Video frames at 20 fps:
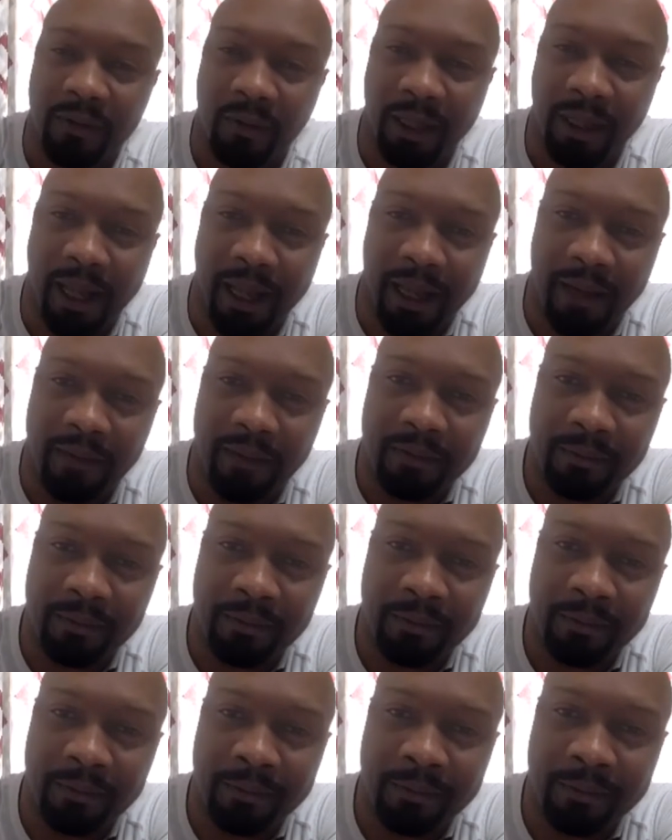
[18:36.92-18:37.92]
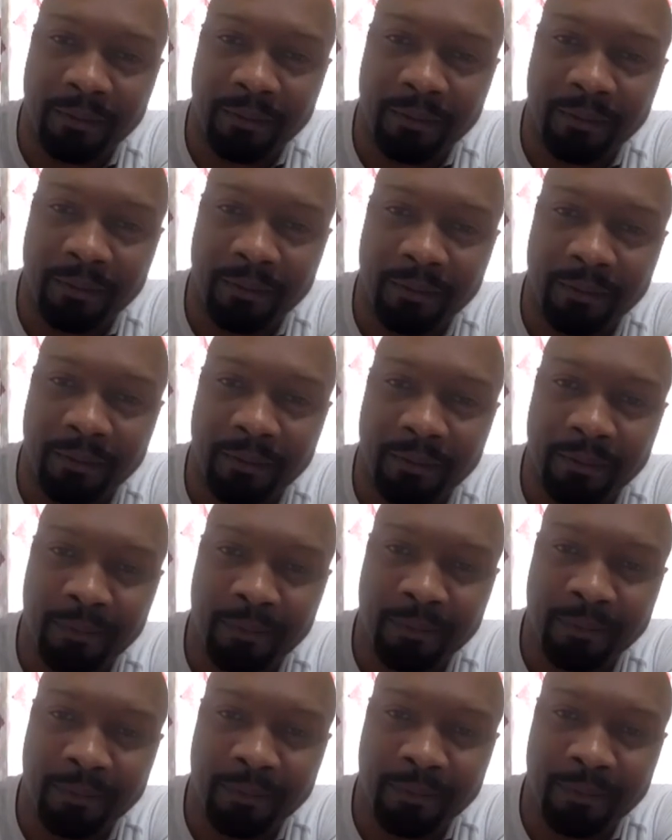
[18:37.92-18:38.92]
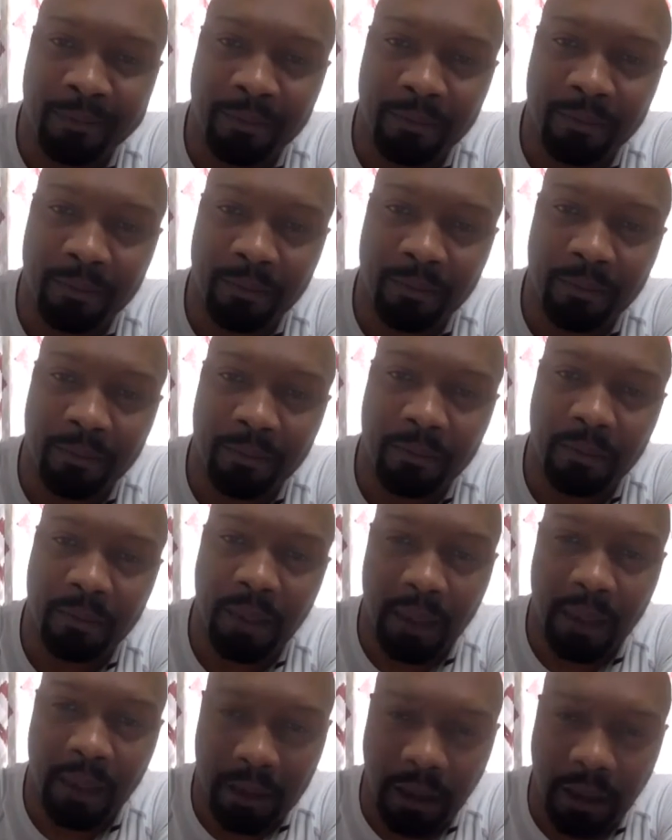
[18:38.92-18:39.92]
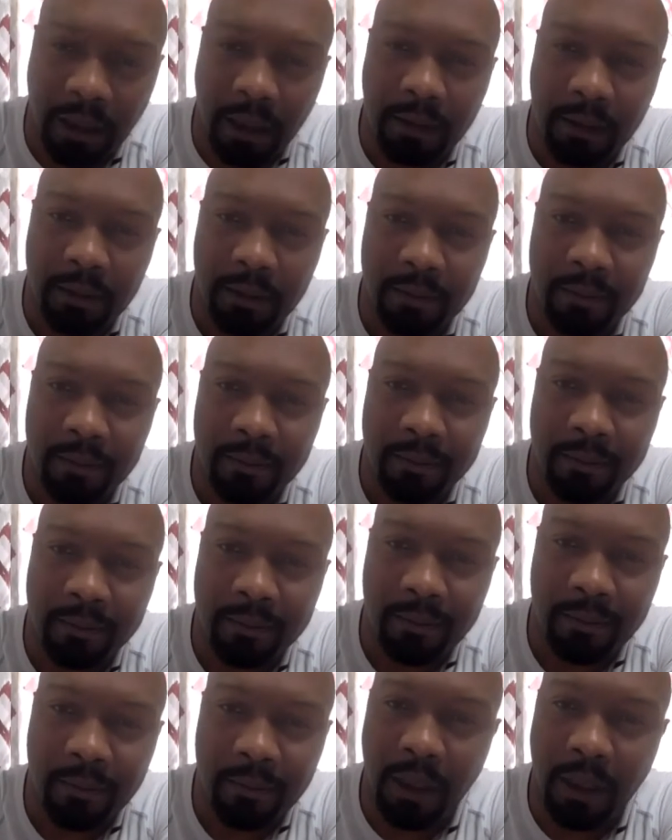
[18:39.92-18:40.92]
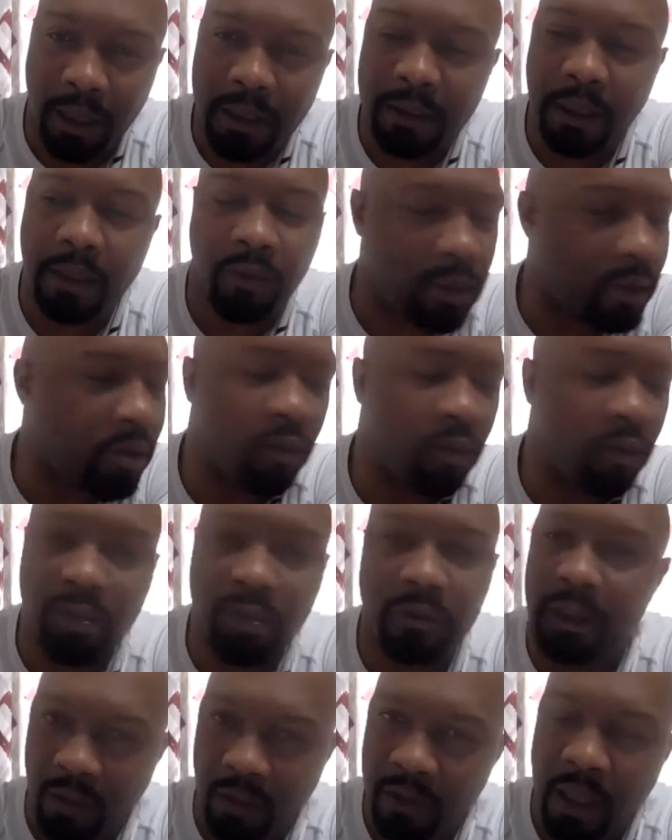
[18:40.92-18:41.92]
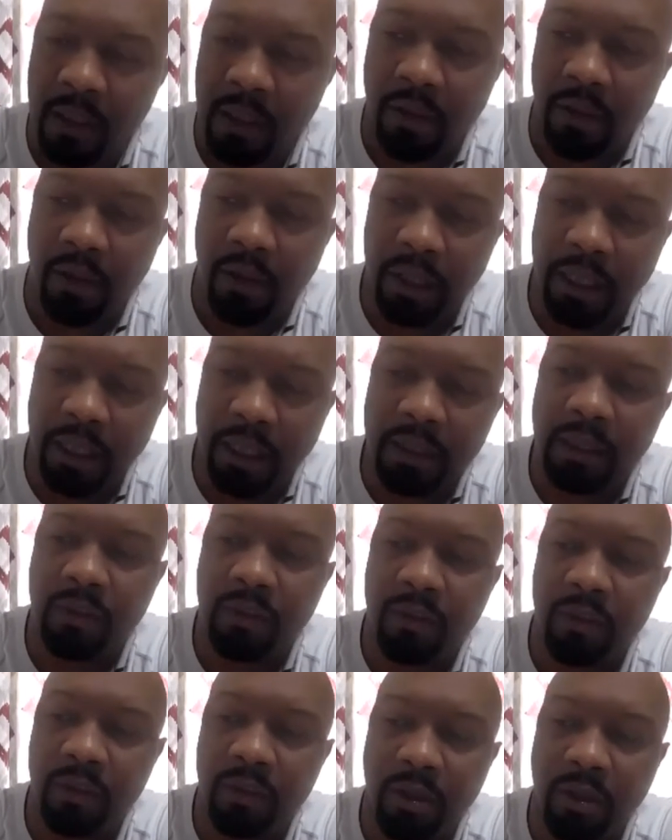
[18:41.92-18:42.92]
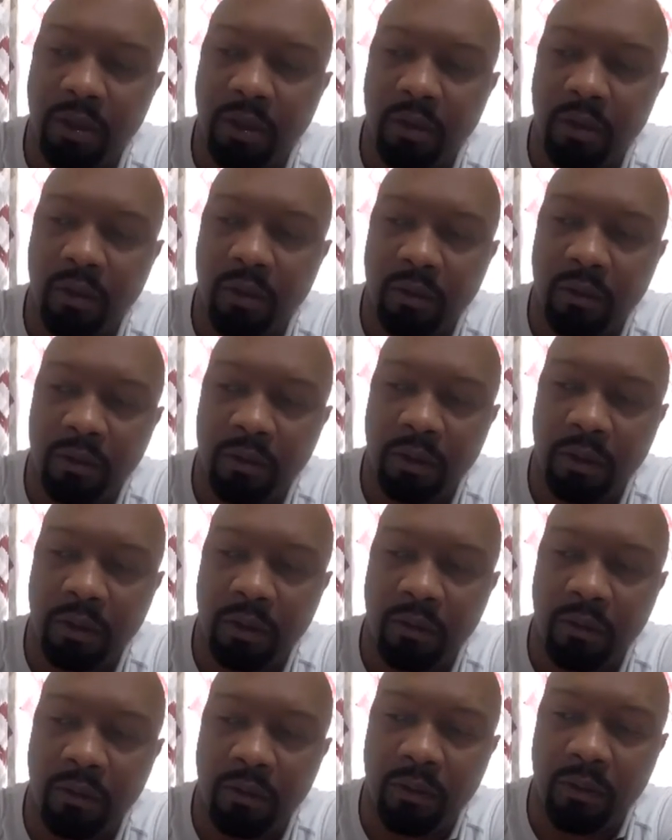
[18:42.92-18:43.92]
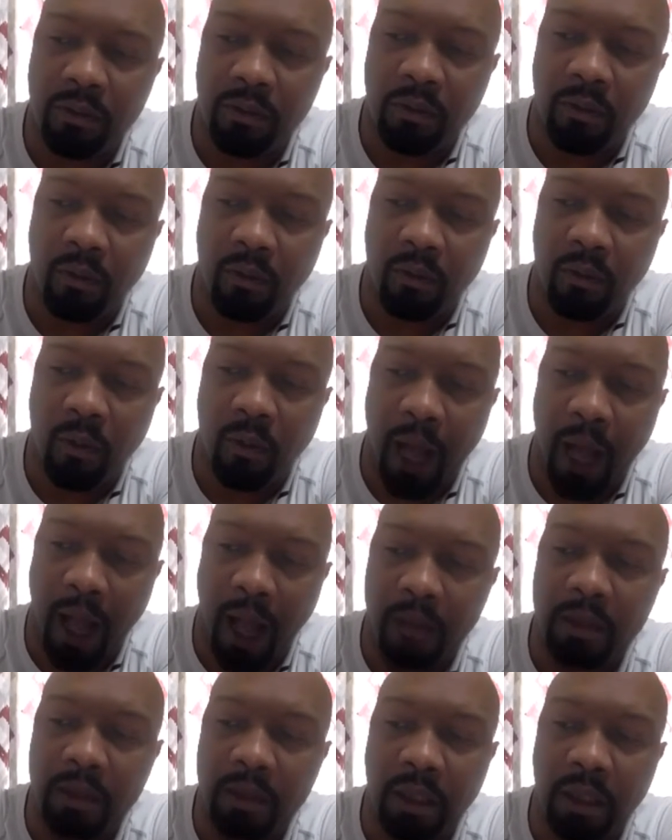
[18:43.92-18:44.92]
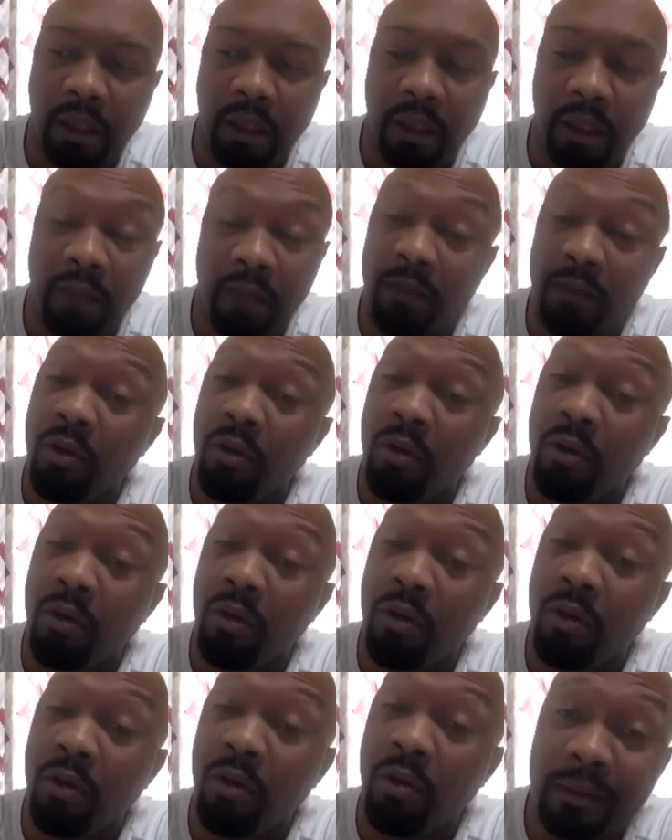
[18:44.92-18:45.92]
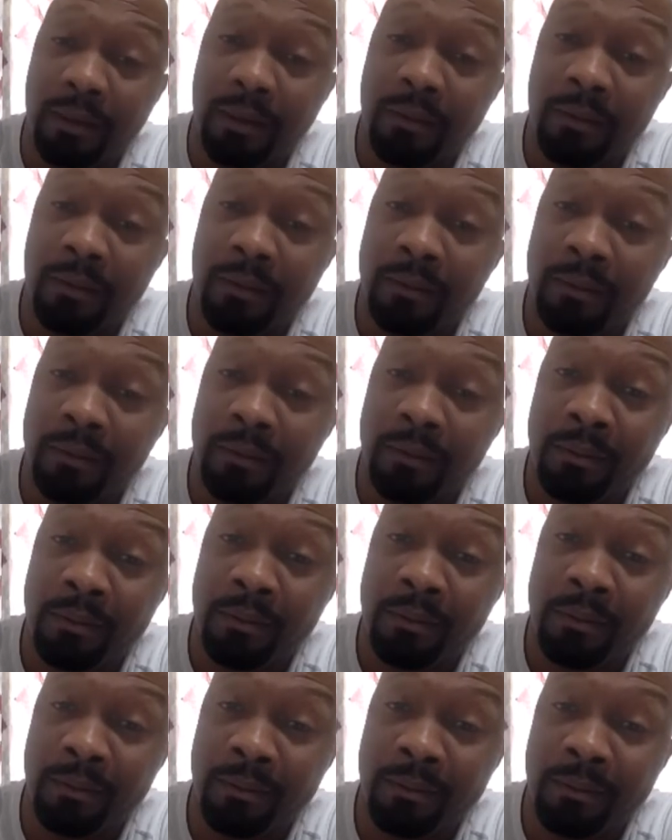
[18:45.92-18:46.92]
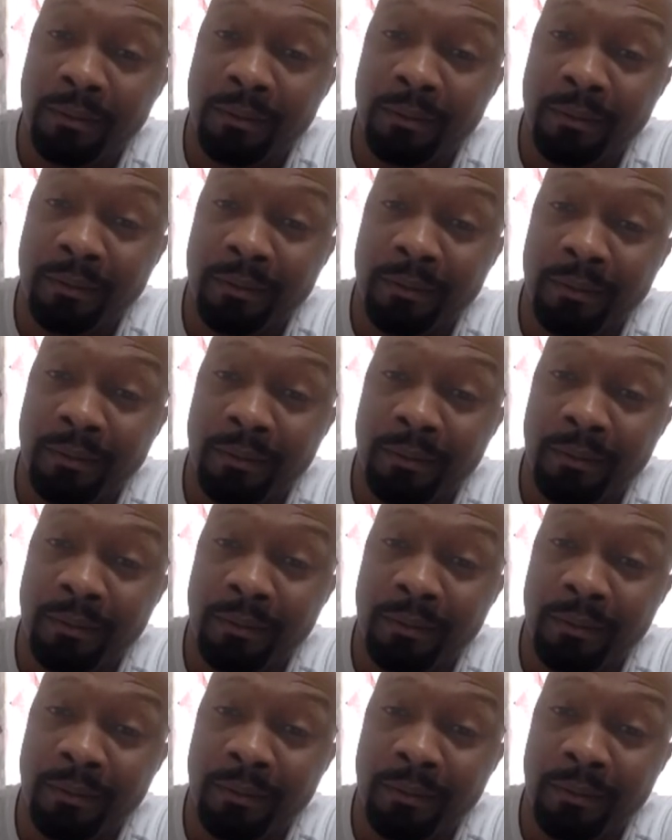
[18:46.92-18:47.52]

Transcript: Wow. Instincts. Your instincts will tell you when to move, when not to move. Your instincts will tell you how to deliver your lines, mm.